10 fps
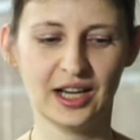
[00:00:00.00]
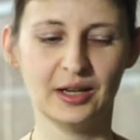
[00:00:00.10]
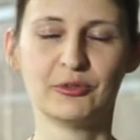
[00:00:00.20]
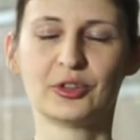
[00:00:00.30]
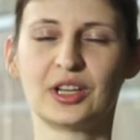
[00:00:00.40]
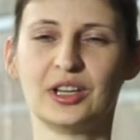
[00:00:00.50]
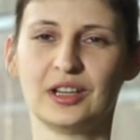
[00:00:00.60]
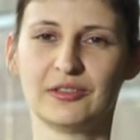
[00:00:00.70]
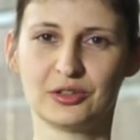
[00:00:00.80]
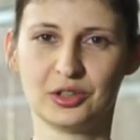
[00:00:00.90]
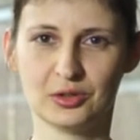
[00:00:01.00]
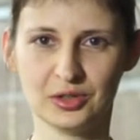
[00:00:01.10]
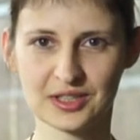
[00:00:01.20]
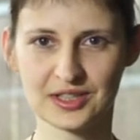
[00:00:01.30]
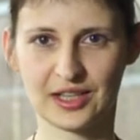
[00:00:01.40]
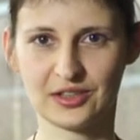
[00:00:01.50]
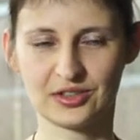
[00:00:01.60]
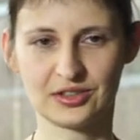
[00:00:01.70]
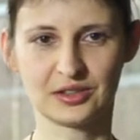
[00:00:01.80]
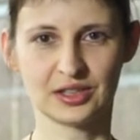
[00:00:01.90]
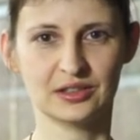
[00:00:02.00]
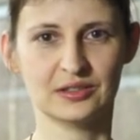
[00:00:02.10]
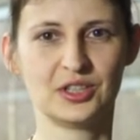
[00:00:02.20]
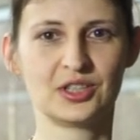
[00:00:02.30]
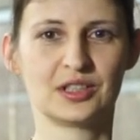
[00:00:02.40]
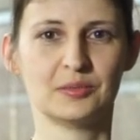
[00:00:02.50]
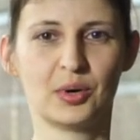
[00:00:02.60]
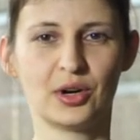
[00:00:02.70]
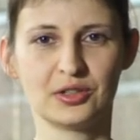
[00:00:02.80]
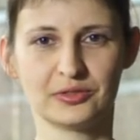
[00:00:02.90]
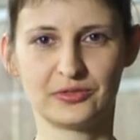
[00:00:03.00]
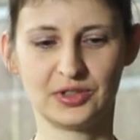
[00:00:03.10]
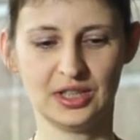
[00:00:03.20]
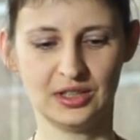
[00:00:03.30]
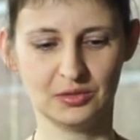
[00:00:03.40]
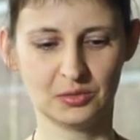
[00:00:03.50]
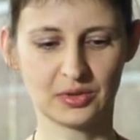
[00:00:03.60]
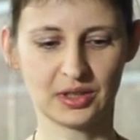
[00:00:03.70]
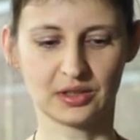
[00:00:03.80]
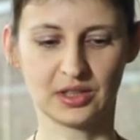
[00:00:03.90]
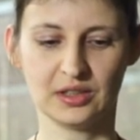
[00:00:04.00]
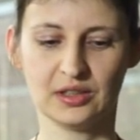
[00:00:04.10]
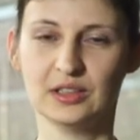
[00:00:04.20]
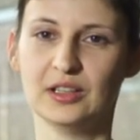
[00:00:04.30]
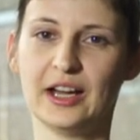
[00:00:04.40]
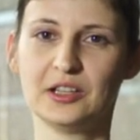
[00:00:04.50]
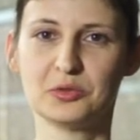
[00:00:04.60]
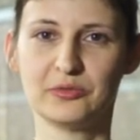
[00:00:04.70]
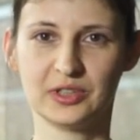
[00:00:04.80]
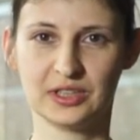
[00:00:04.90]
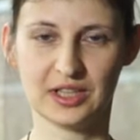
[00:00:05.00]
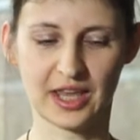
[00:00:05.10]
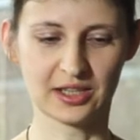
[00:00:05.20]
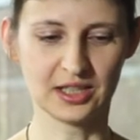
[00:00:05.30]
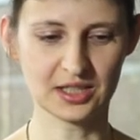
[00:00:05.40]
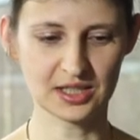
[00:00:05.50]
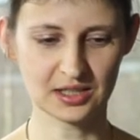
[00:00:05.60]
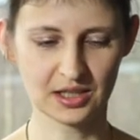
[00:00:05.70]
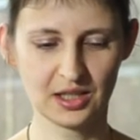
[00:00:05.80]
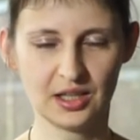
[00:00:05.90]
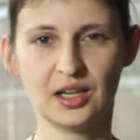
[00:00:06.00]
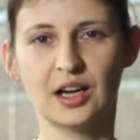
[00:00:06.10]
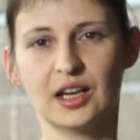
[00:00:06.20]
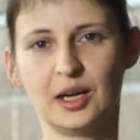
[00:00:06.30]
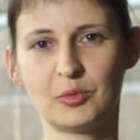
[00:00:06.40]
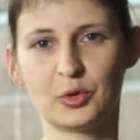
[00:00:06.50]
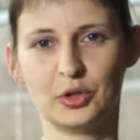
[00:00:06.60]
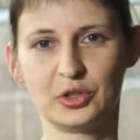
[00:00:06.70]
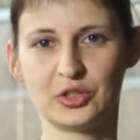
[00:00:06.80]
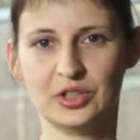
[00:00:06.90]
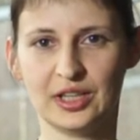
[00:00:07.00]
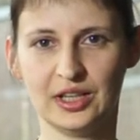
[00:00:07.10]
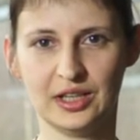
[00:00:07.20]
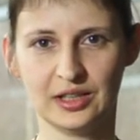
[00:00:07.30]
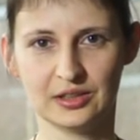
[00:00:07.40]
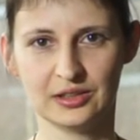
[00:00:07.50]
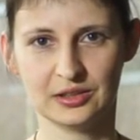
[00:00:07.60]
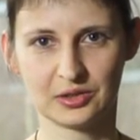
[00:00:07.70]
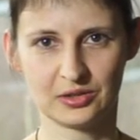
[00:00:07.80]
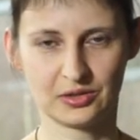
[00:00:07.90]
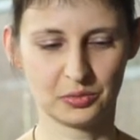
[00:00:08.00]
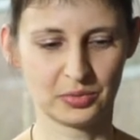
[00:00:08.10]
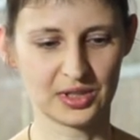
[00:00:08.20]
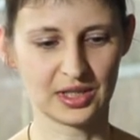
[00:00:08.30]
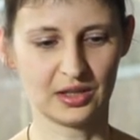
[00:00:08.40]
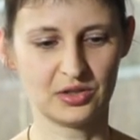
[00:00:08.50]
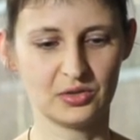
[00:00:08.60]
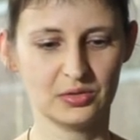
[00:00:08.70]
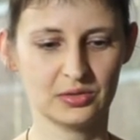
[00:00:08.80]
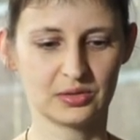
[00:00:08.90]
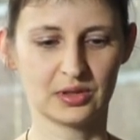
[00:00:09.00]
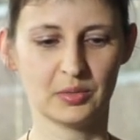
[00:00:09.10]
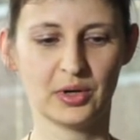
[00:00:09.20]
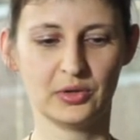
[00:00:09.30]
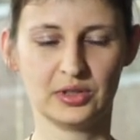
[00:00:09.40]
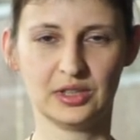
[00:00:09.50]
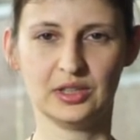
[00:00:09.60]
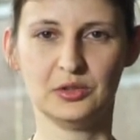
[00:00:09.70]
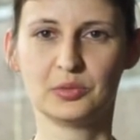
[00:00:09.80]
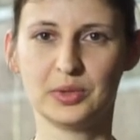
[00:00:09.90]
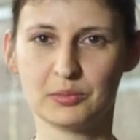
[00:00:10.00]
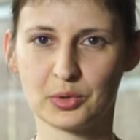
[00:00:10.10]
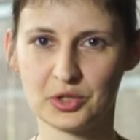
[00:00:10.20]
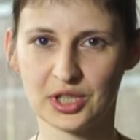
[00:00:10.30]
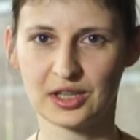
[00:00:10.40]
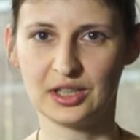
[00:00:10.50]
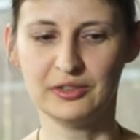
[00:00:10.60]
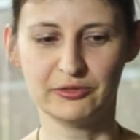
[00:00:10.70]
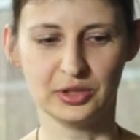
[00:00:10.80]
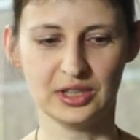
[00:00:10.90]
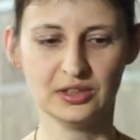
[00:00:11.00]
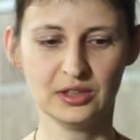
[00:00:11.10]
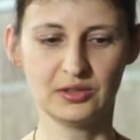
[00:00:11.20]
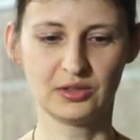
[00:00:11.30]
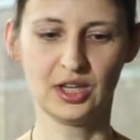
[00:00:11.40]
I'm working for the Holst Center, which is a part of TNO in Eindhoven in the Netherlands. And I'm going today to present you about the European project Clean4Yield,